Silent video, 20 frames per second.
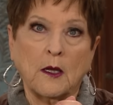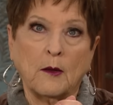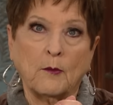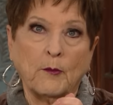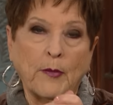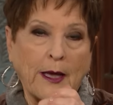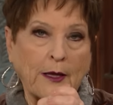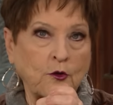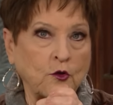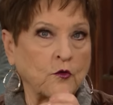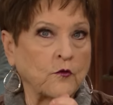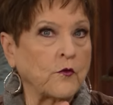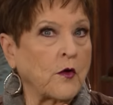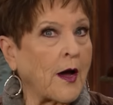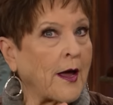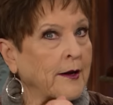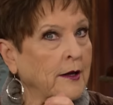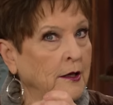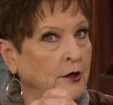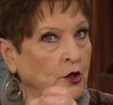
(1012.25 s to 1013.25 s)
But you've
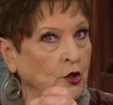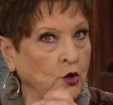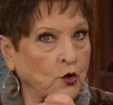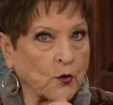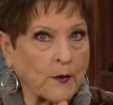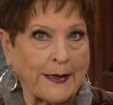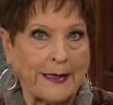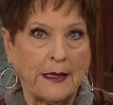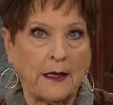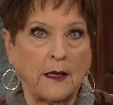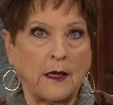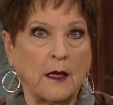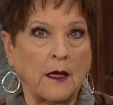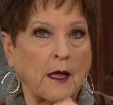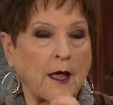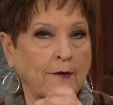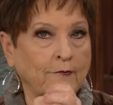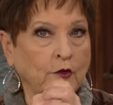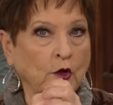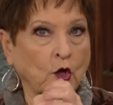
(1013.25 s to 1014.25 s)
got a degree
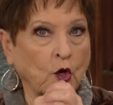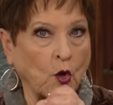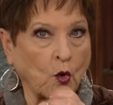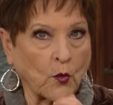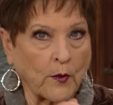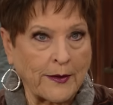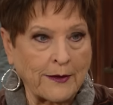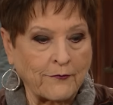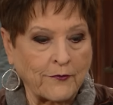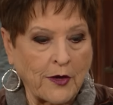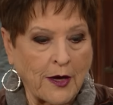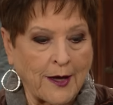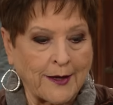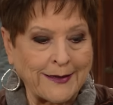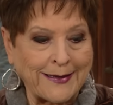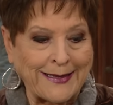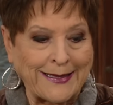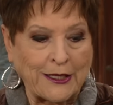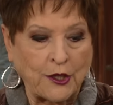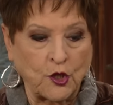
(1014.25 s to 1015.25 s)
of the glory of
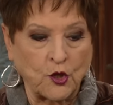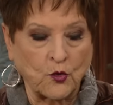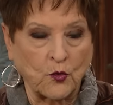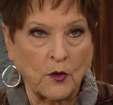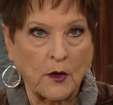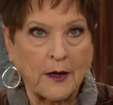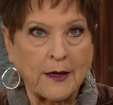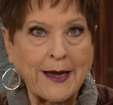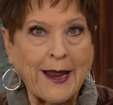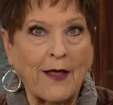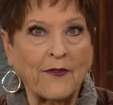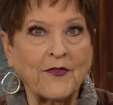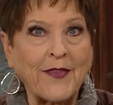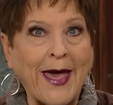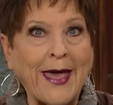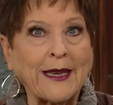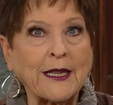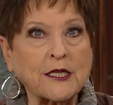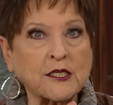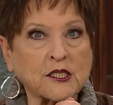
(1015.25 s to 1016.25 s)
God in you. Now
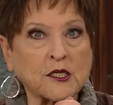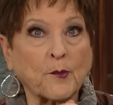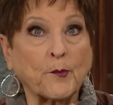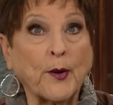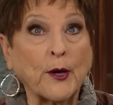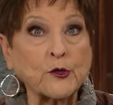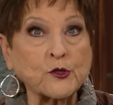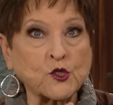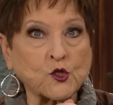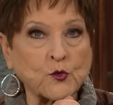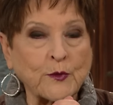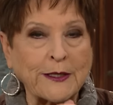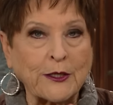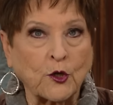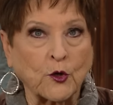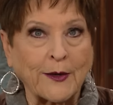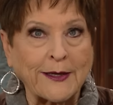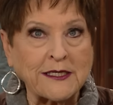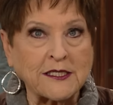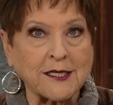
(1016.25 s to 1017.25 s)
that is supposed to
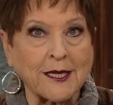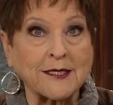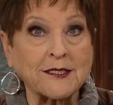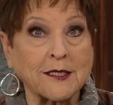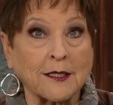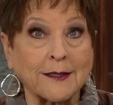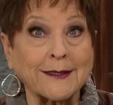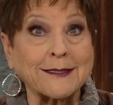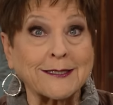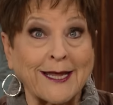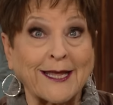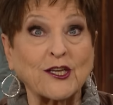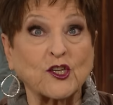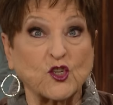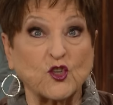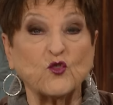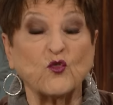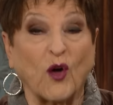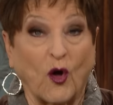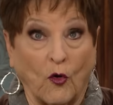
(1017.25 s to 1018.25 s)
increase until it takes
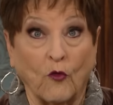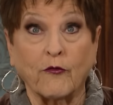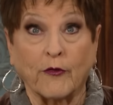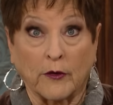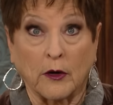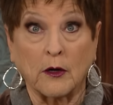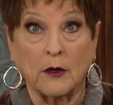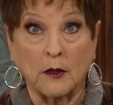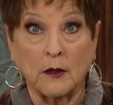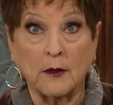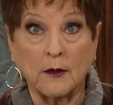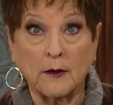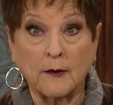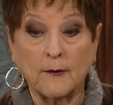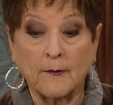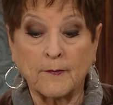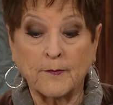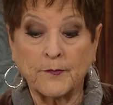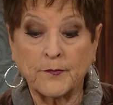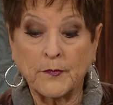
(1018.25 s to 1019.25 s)
you over.
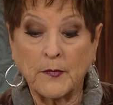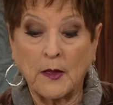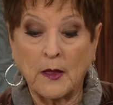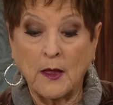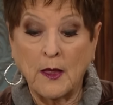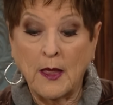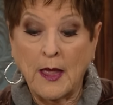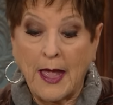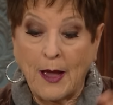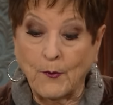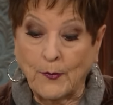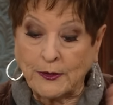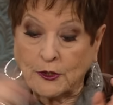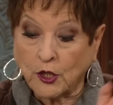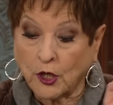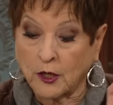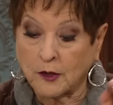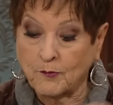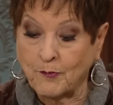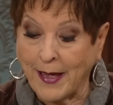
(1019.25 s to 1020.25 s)
And we
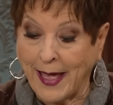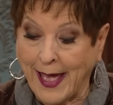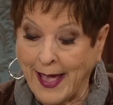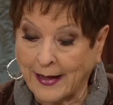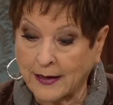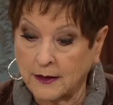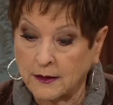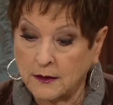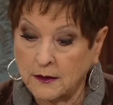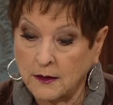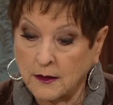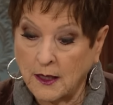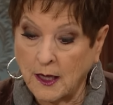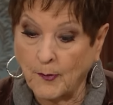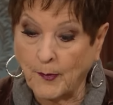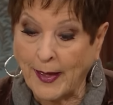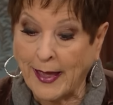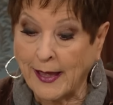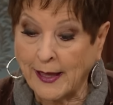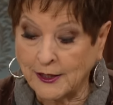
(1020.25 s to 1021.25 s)
turn back a
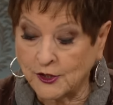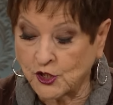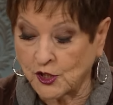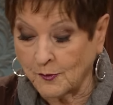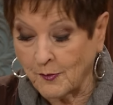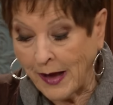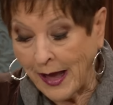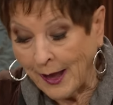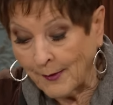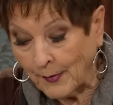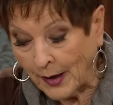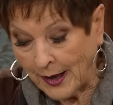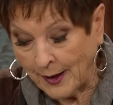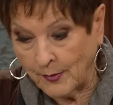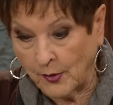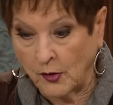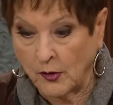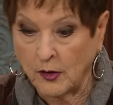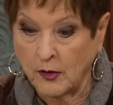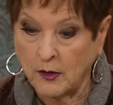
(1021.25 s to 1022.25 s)
page in my
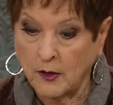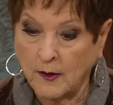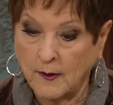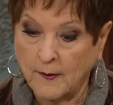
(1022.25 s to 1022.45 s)
Bible